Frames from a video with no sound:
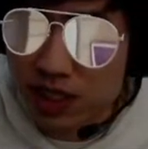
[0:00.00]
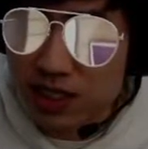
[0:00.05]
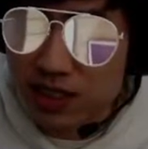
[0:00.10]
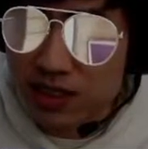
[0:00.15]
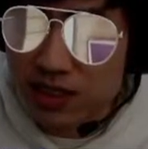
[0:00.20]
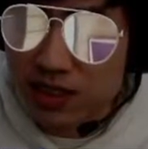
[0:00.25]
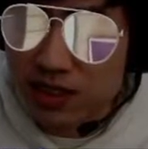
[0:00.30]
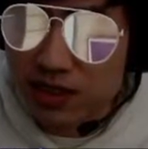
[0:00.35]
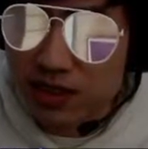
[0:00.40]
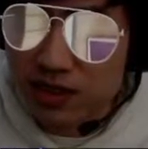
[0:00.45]

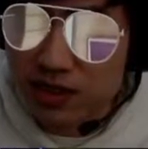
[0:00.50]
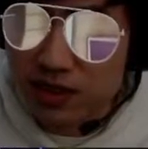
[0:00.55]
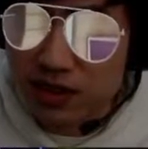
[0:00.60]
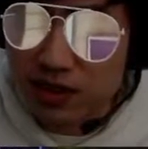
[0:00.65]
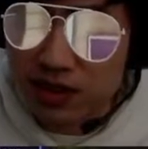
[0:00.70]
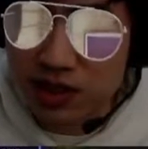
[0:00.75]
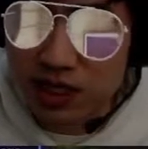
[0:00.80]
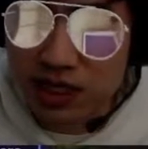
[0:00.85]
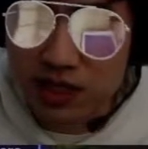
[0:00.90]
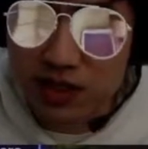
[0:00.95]
easy to just
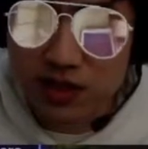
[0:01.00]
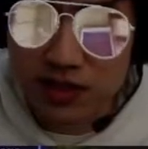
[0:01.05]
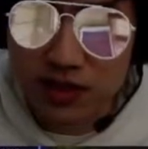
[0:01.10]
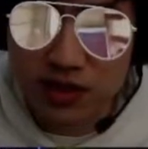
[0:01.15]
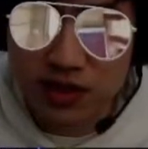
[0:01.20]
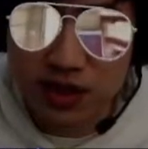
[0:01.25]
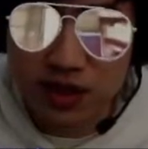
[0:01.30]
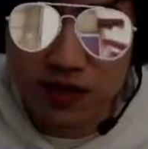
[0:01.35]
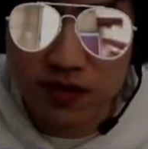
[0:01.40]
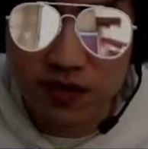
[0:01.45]
grenade
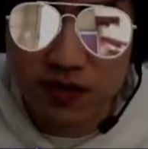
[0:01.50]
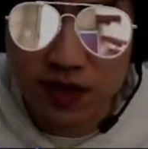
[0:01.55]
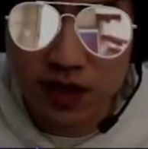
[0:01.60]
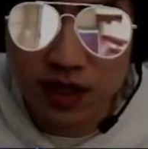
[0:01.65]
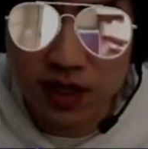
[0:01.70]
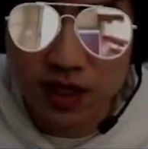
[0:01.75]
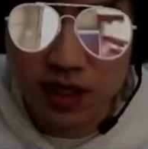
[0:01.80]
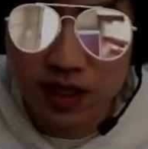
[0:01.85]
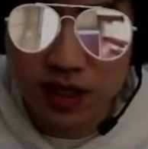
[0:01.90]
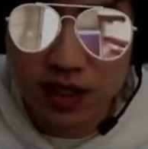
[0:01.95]
yourself
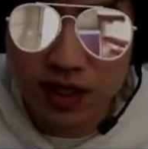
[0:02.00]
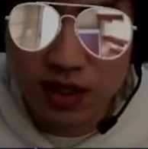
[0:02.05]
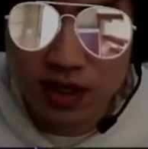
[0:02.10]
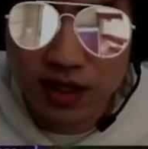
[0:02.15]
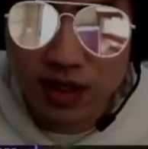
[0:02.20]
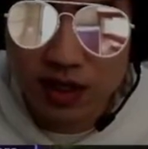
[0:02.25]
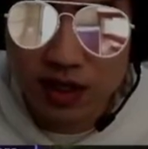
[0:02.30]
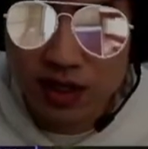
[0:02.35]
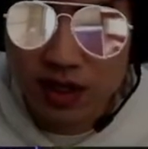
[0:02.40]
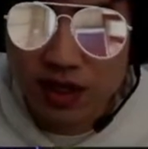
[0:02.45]

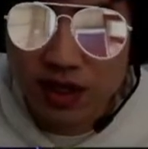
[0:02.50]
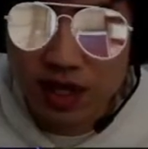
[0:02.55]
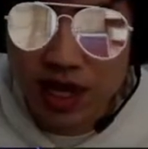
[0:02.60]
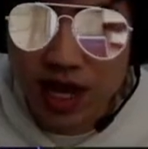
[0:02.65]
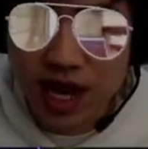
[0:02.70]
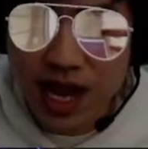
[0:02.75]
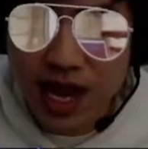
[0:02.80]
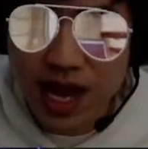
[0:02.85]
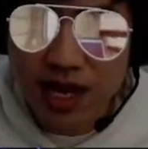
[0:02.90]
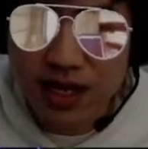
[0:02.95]

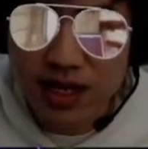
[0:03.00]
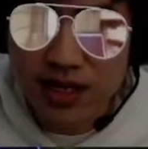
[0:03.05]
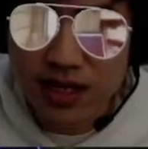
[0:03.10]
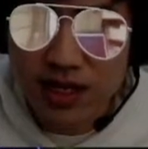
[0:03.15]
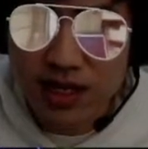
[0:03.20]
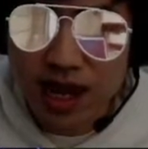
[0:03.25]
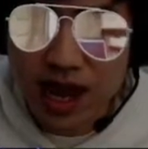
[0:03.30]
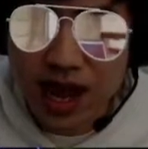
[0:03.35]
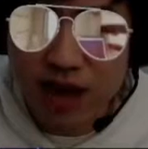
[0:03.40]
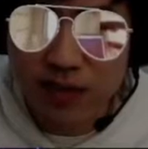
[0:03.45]
and
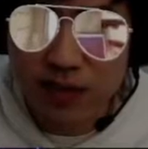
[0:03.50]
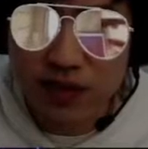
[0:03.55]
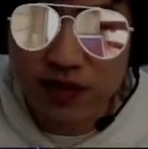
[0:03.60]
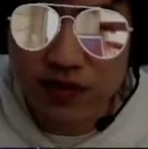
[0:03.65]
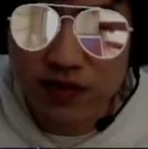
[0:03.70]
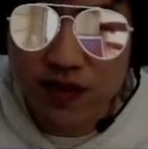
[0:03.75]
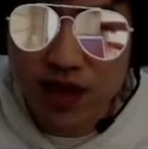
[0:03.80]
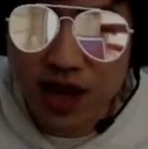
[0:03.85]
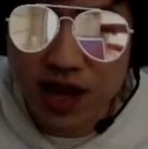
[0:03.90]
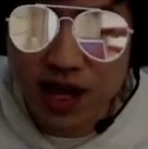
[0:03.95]

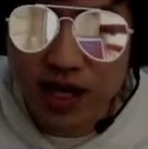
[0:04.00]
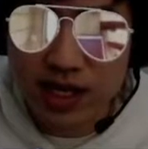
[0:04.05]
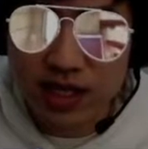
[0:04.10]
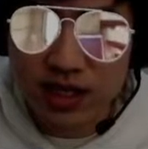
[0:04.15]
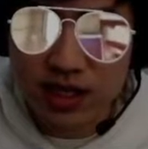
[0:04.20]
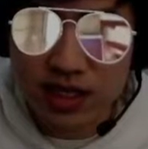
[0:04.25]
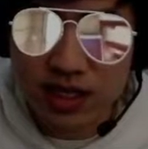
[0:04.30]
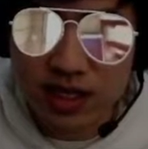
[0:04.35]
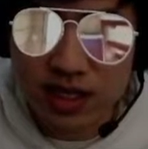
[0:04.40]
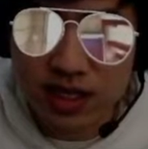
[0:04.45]
amplify
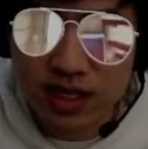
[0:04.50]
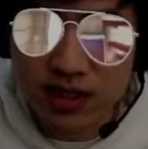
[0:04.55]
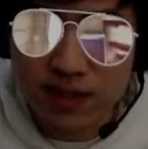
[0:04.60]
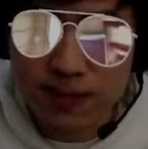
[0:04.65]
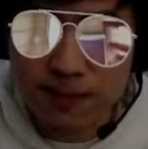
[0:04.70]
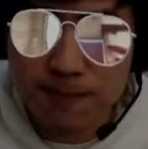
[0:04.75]
the